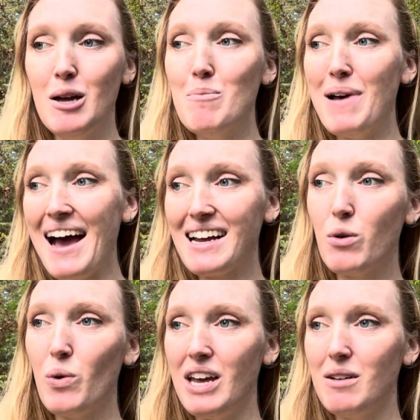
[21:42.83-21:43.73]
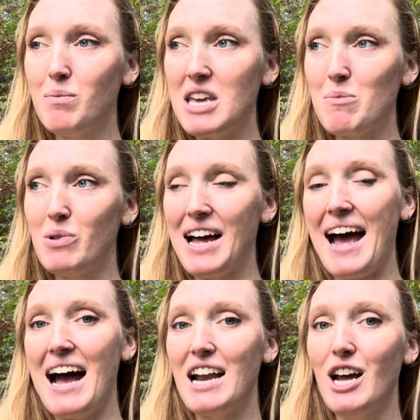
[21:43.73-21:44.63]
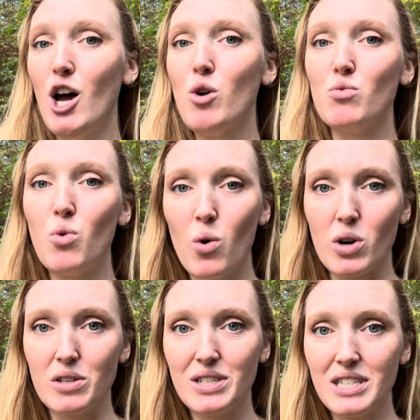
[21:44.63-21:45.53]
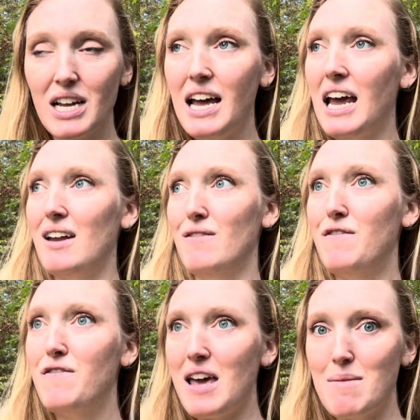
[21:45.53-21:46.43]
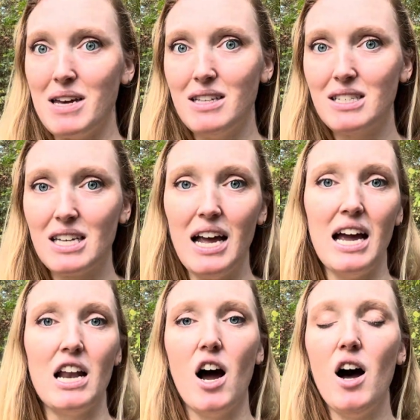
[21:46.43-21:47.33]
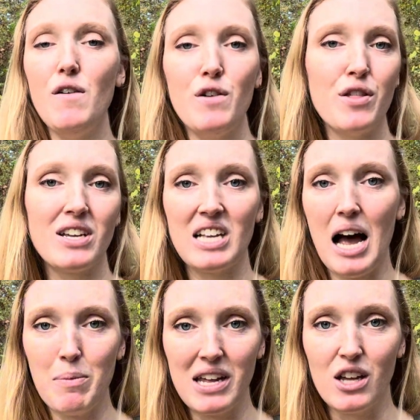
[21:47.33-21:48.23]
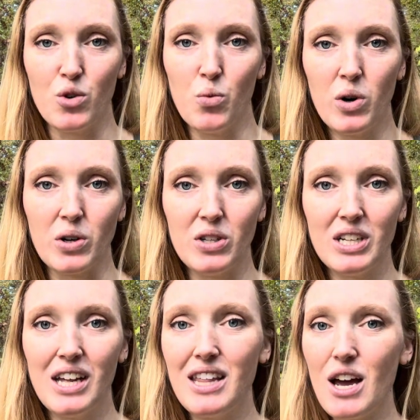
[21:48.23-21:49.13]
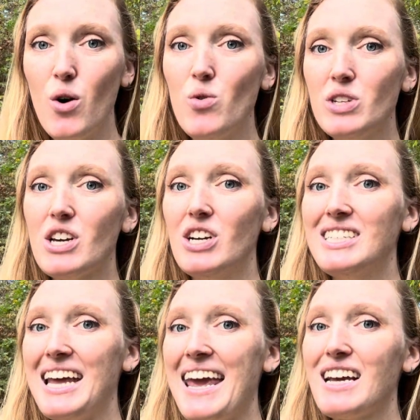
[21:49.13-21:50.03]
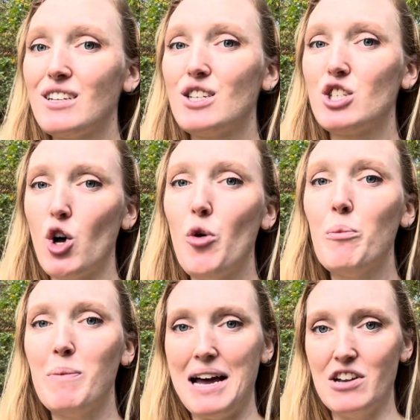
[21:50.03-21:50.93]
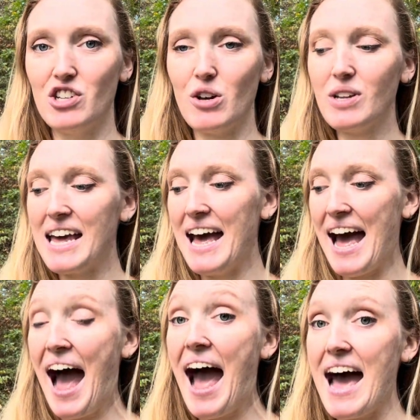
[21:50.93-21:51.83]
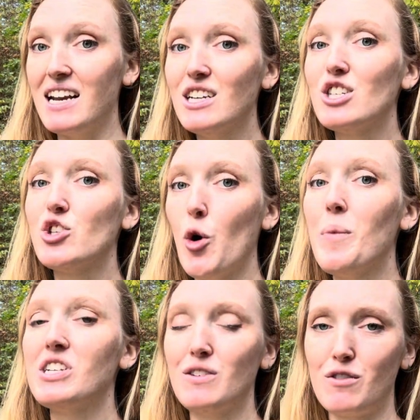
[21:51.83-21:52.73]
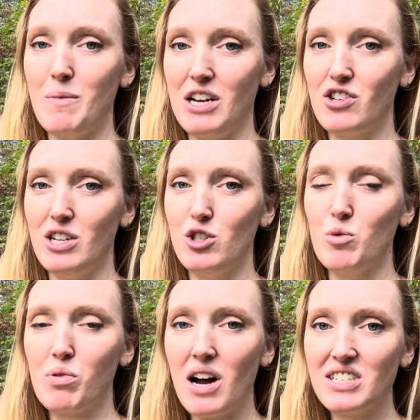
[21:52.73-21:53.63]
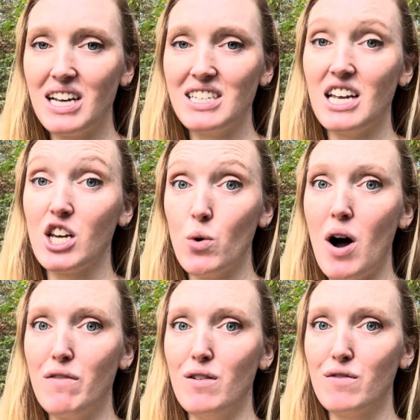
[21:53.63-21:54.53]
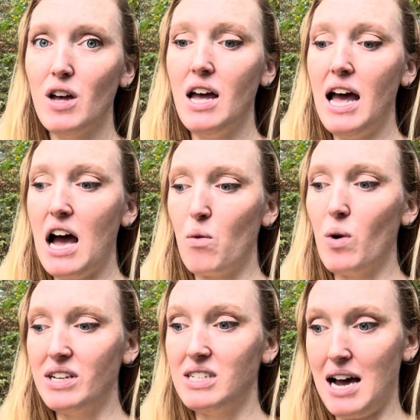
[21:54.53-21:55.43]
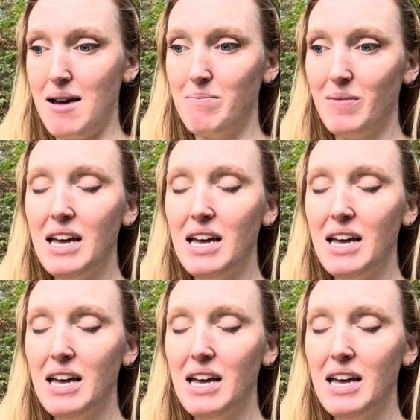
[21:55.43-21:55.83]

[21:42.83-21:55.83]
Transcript: Back when people had wars and famines and awful things happening in the world, they only could take so much. They only had so much information to process and go off of at one time.